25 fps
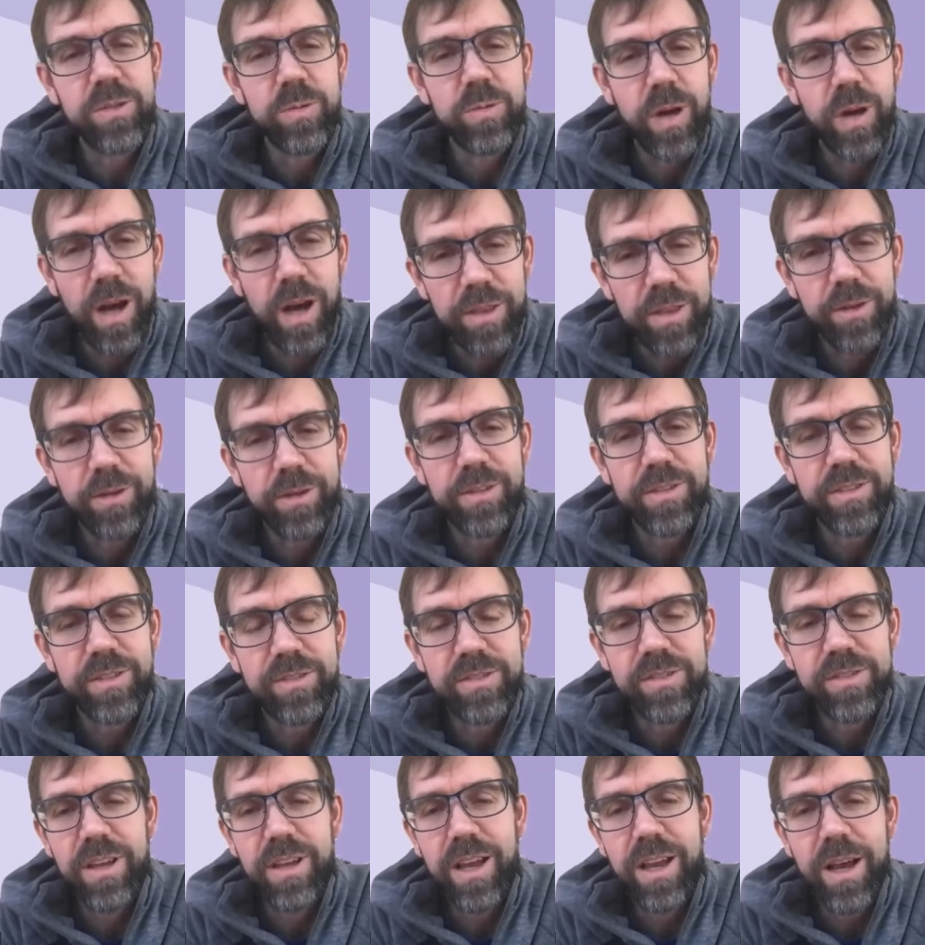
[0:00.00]
to
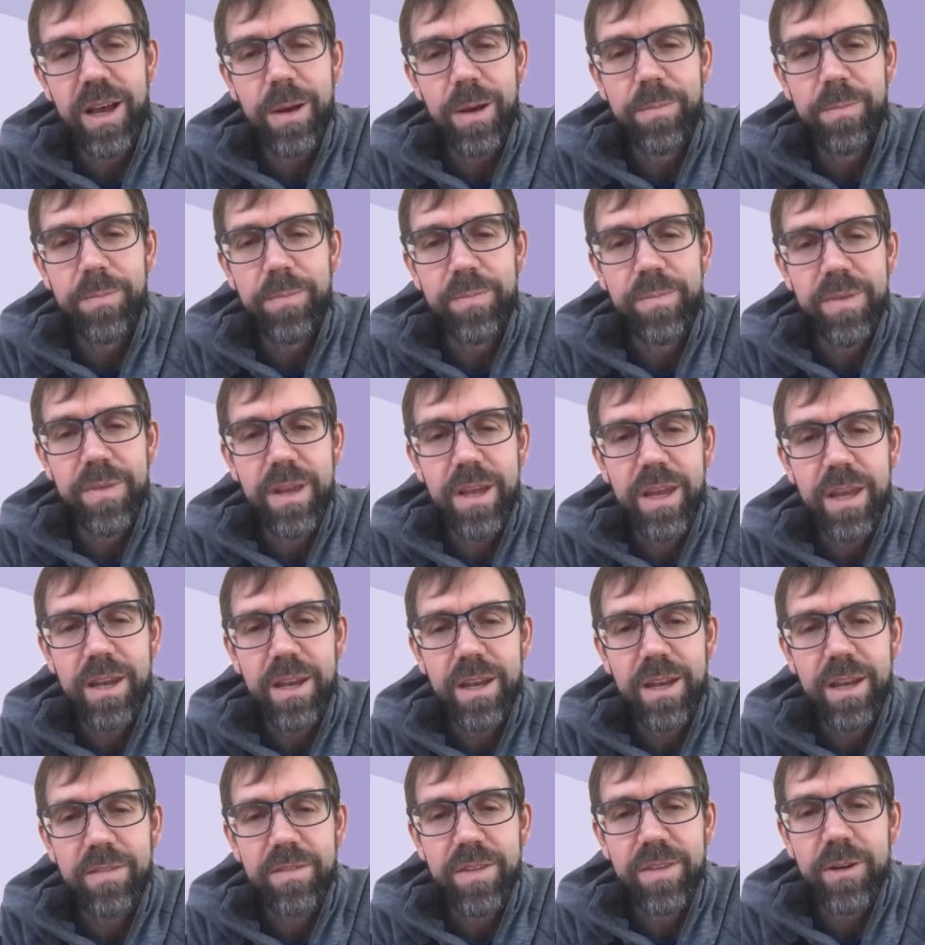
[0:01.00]
others in
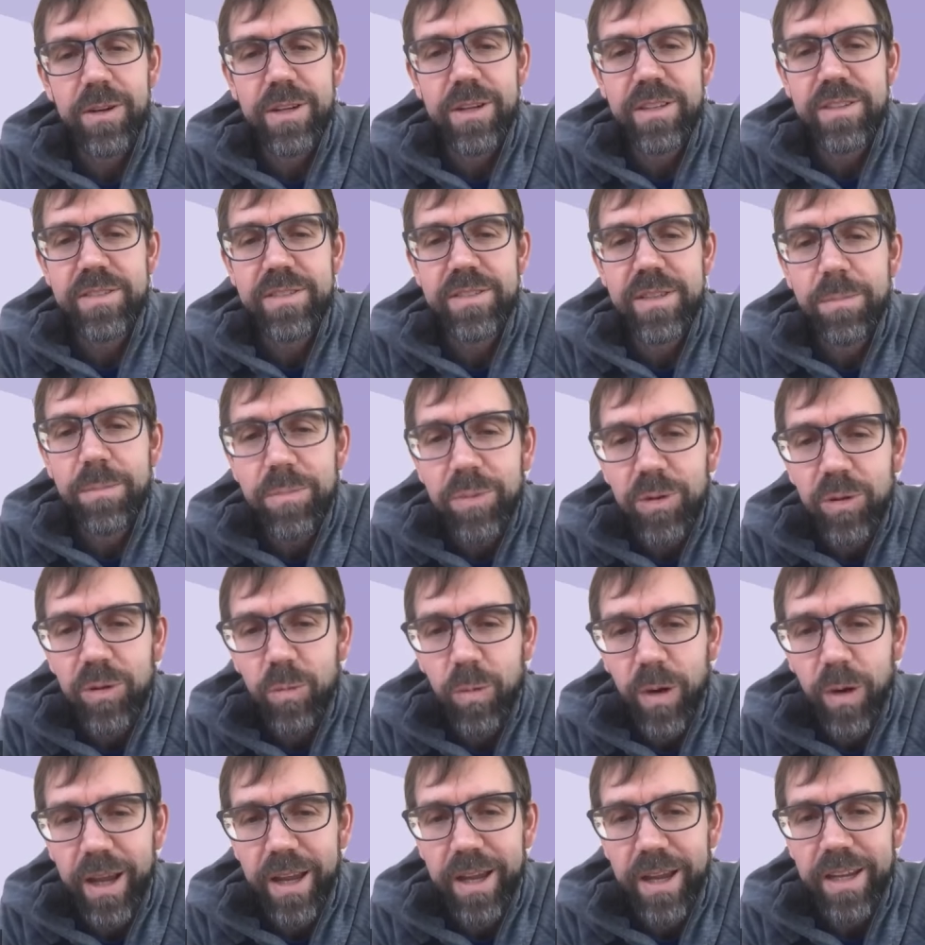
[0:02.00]
a very simple
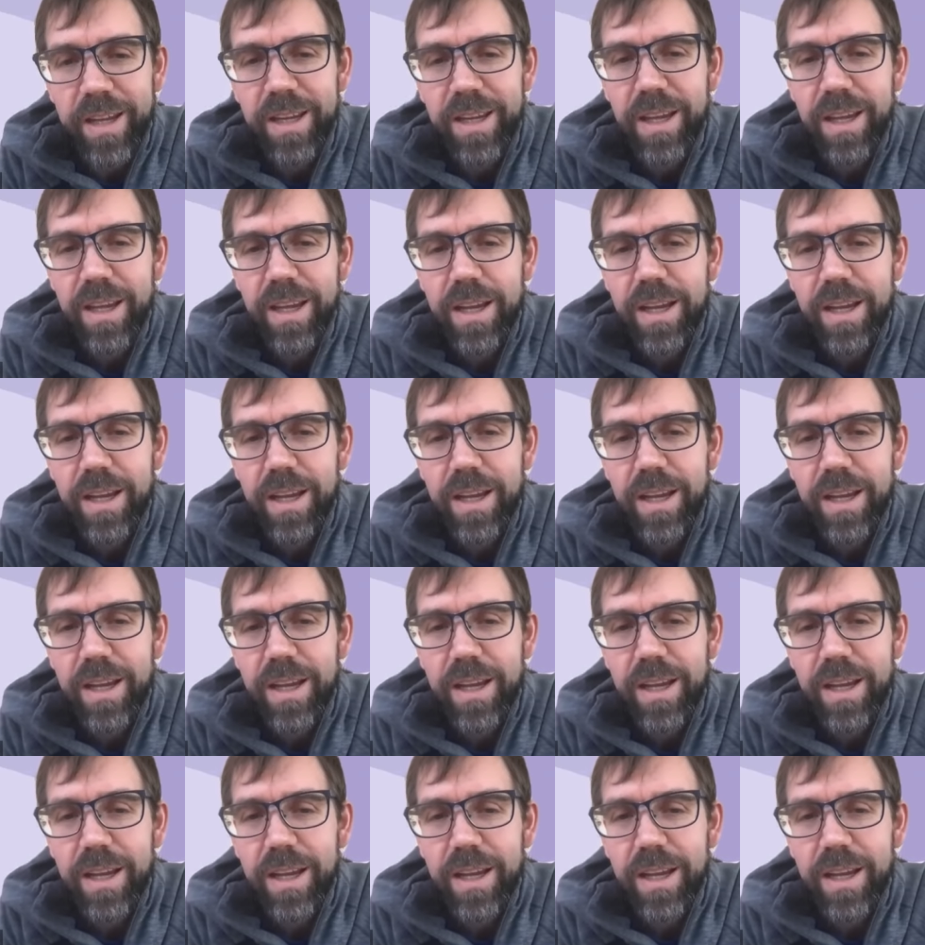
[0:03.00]
way